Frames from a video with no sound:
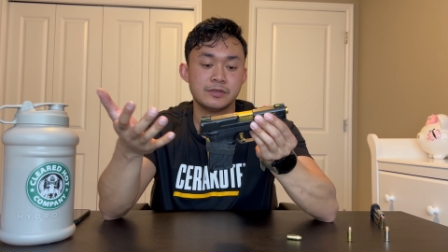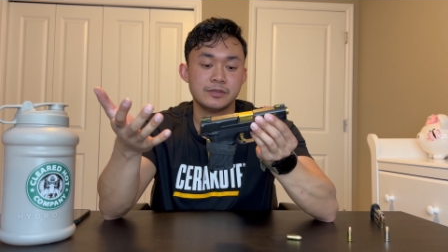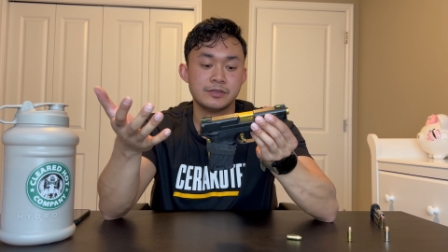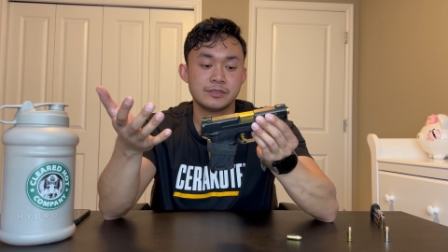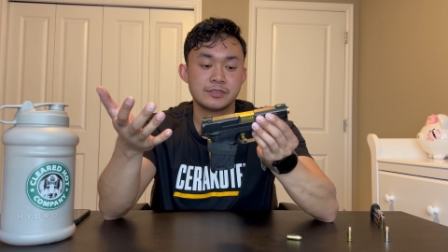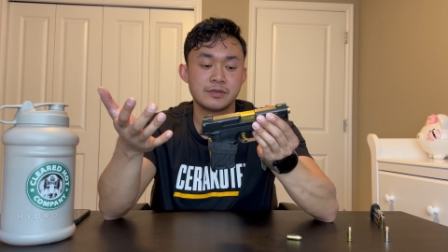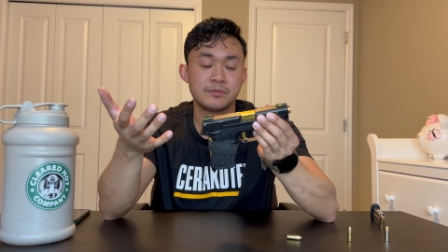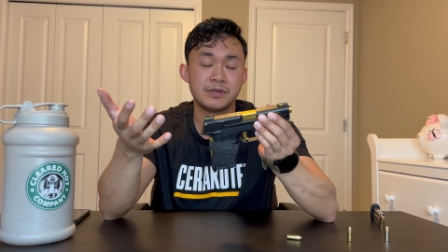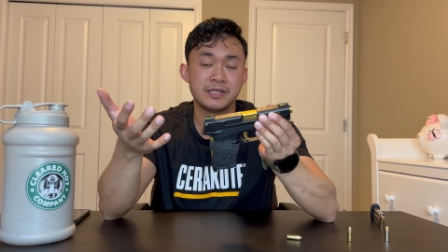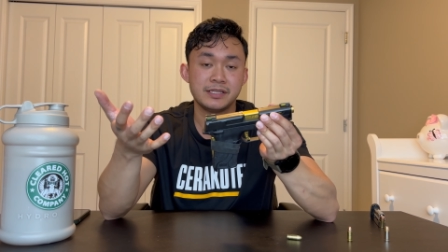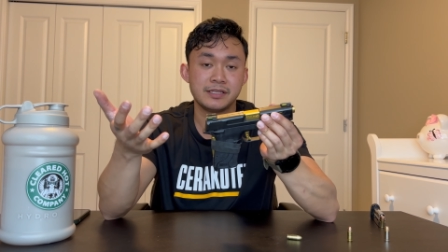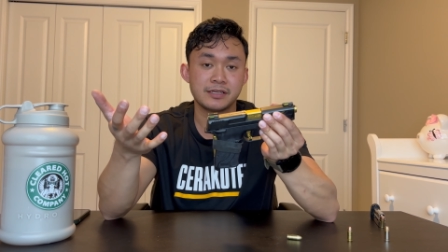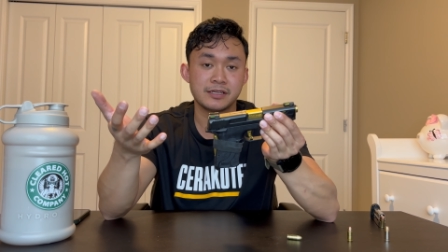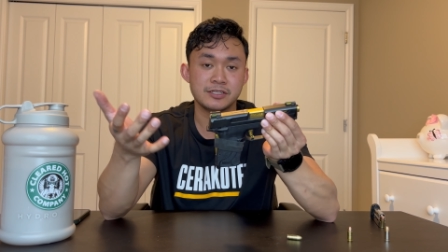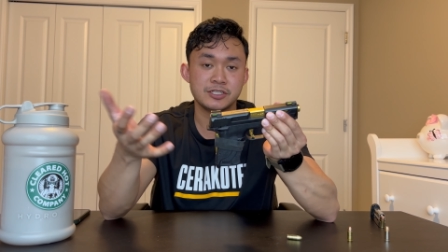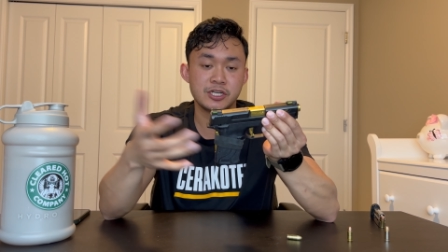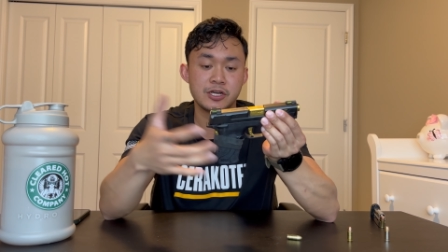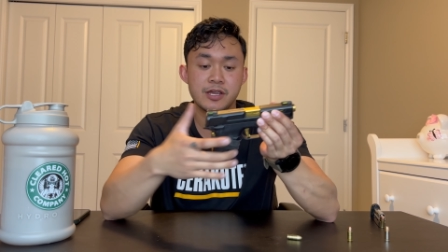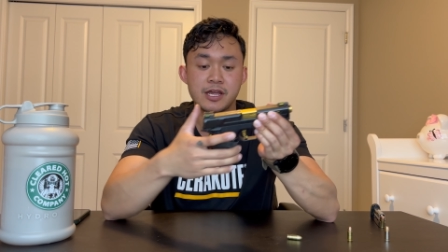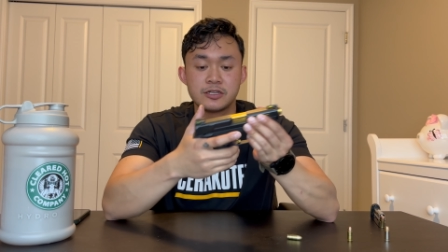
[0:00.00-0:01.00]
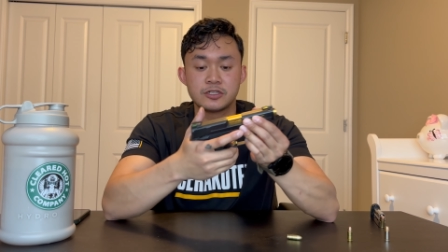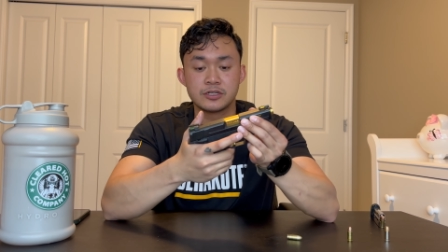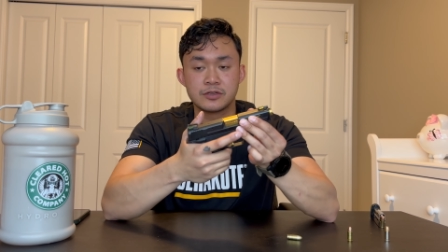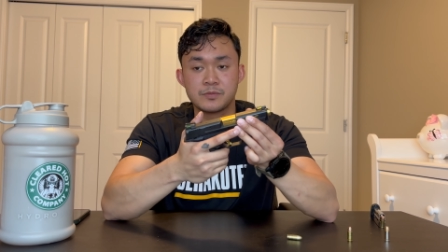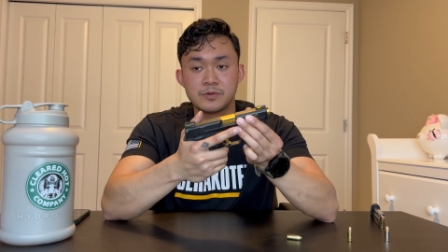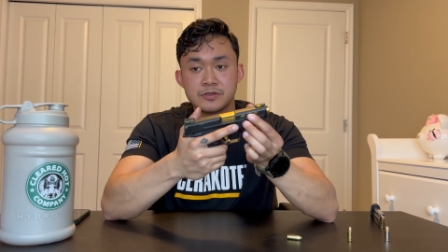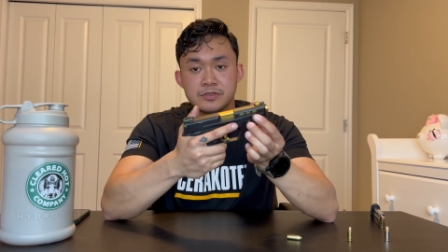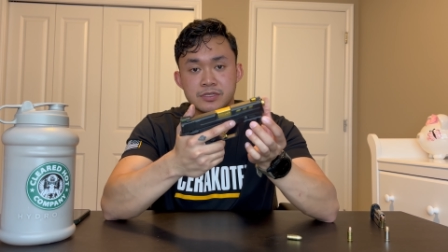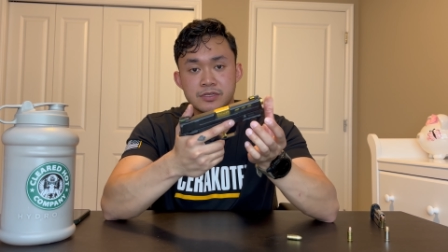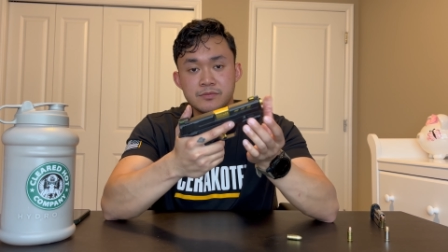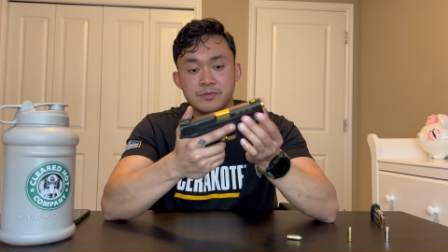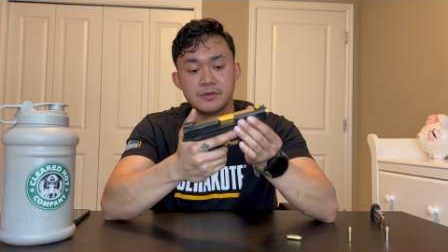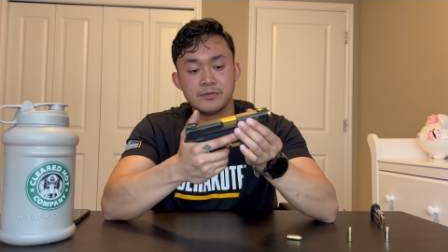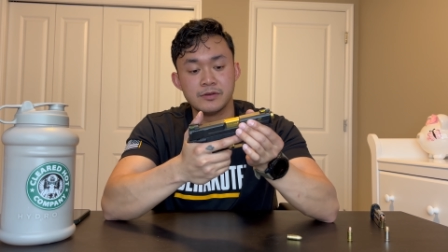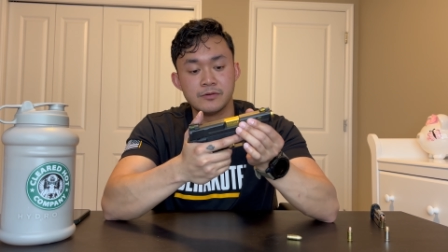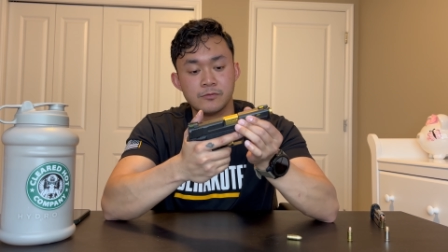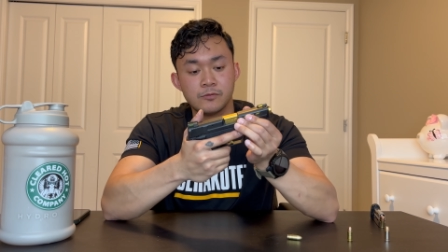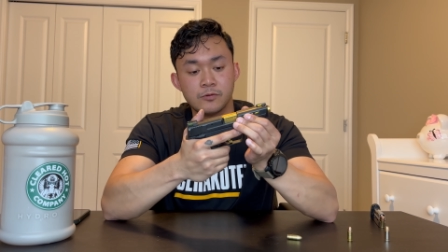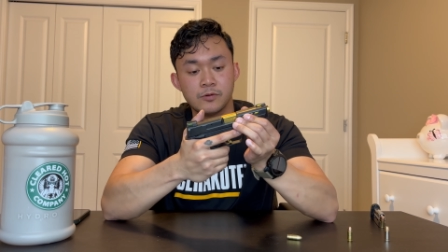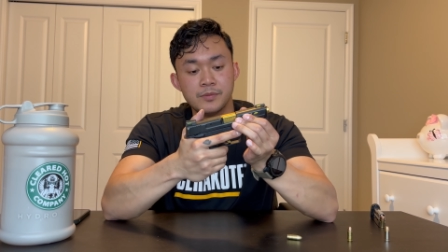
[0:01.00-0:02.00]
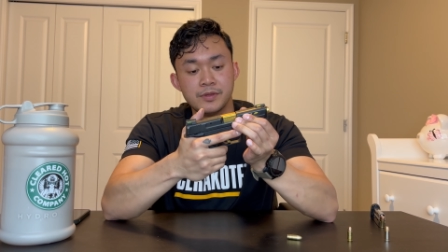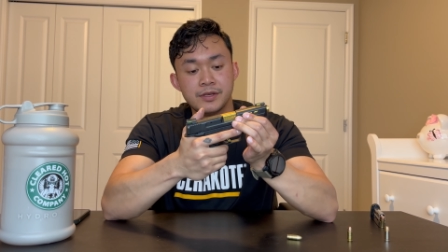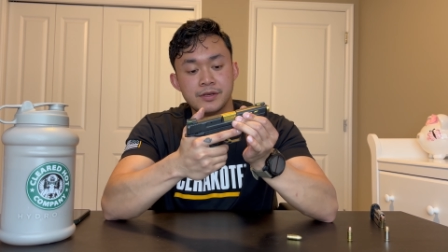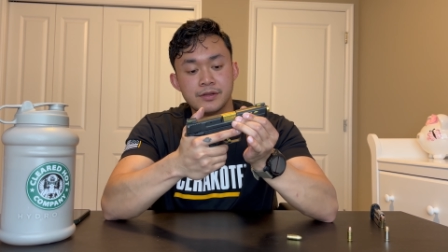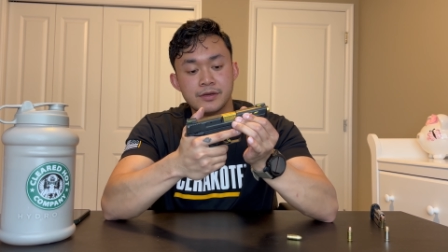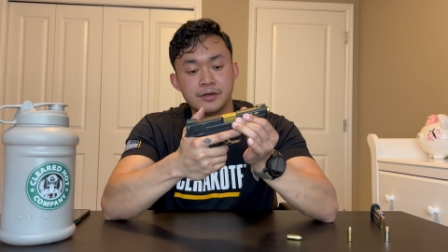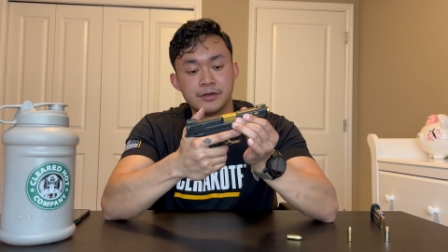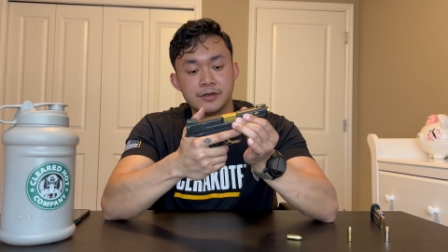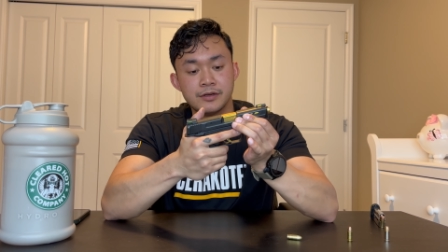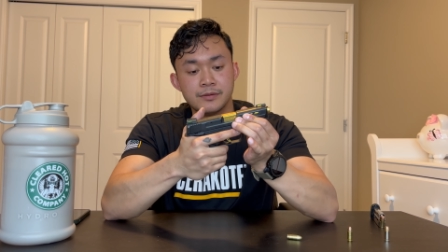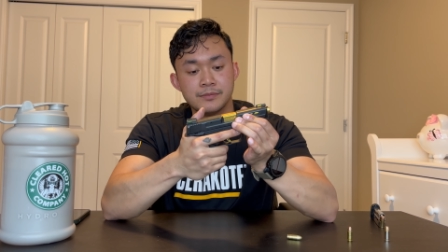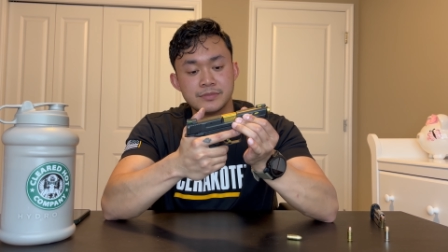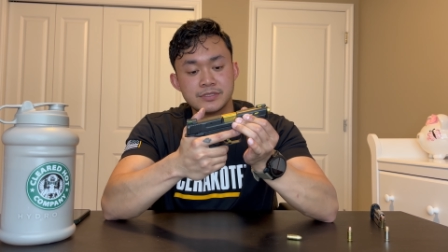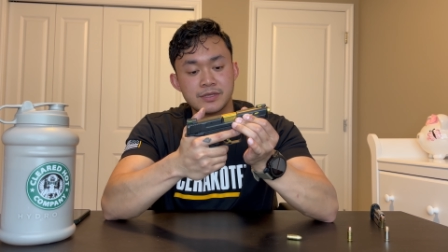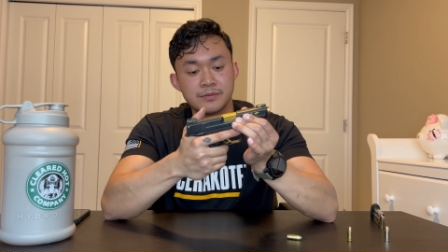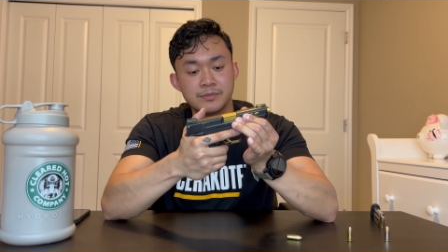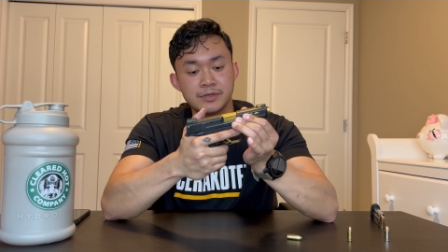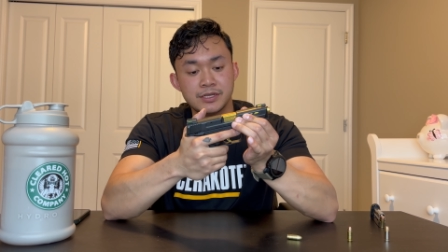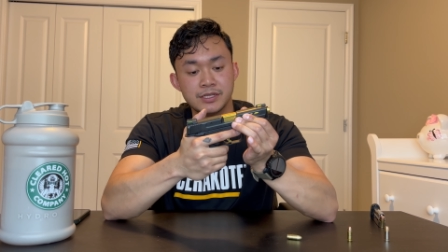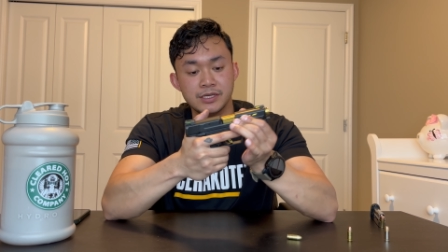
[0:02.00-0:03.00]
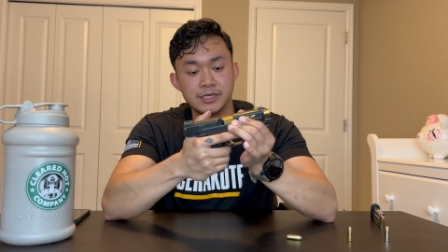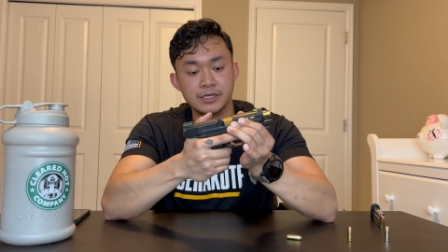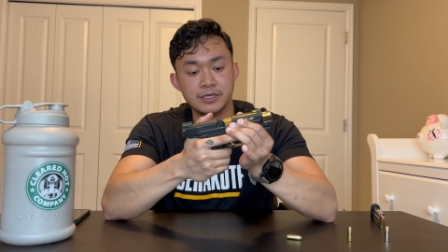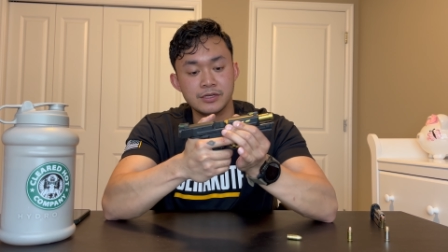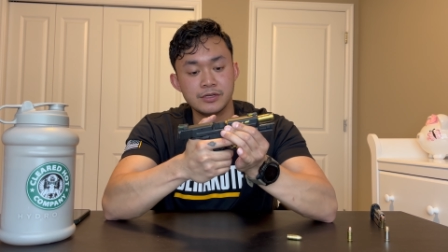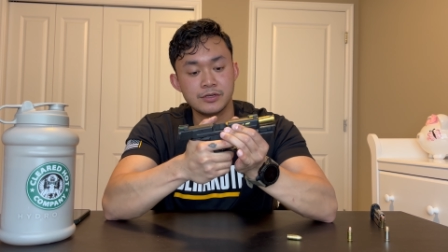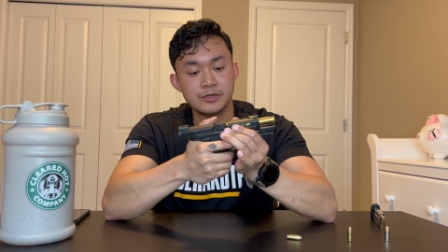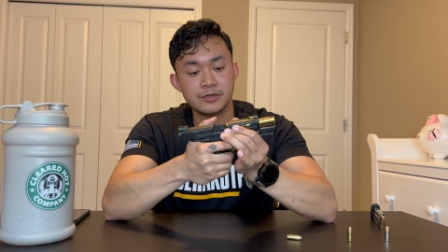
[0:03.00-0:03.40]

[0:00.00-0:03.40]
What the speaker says: somebody like a geriatric person, maybe a woman, somebody